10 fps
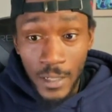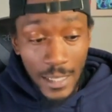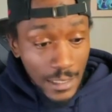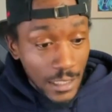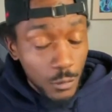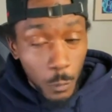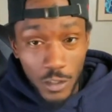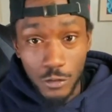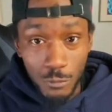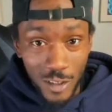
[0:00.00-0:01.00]
At least
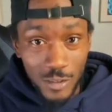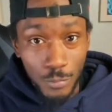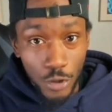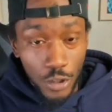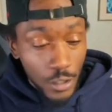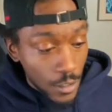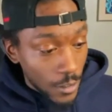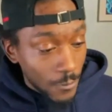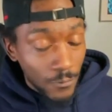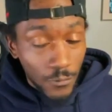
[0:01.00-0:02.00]
Russell Westbrook,
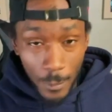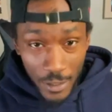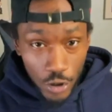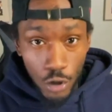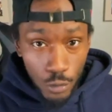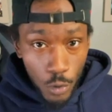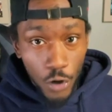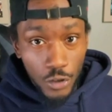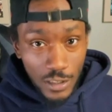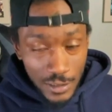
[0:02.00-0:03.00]
from his own
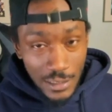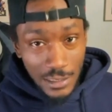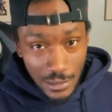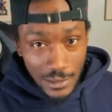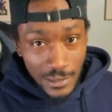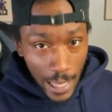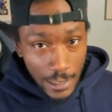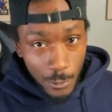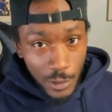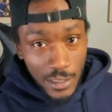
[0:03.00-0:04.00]
words, because this is
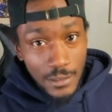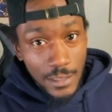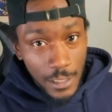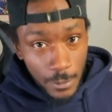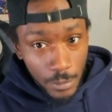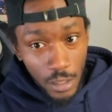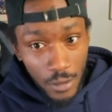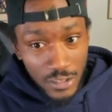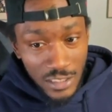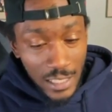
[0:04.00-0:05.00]
exactly what he said in the
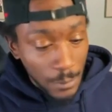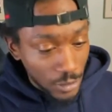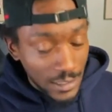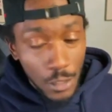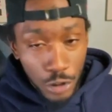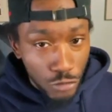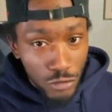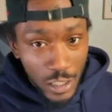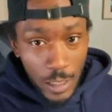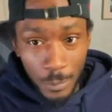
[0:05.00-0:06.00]
playoffs. He said, I'm just out there
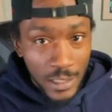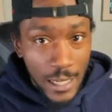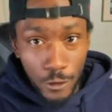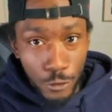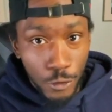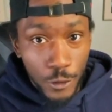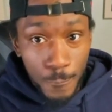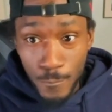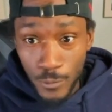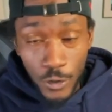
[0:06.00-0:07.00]
running up and down the court.
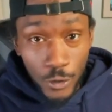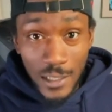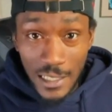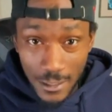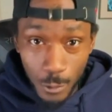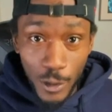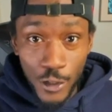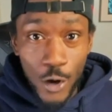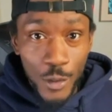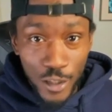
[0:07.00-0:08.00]
So at least we
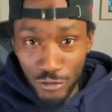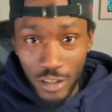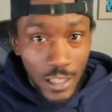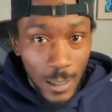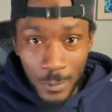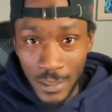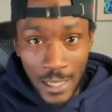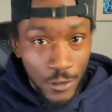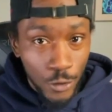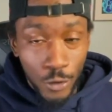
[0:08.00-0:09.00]
know he can run up and
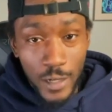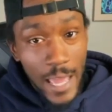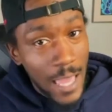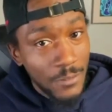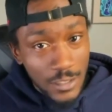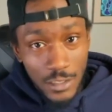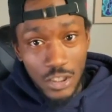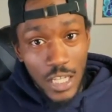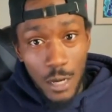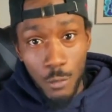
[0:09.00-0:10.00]
down the court. I haven't seen
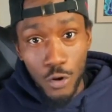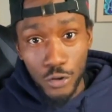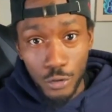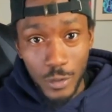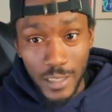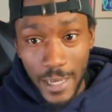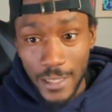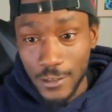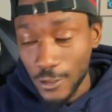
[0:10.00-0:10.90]
John Wall do it yet.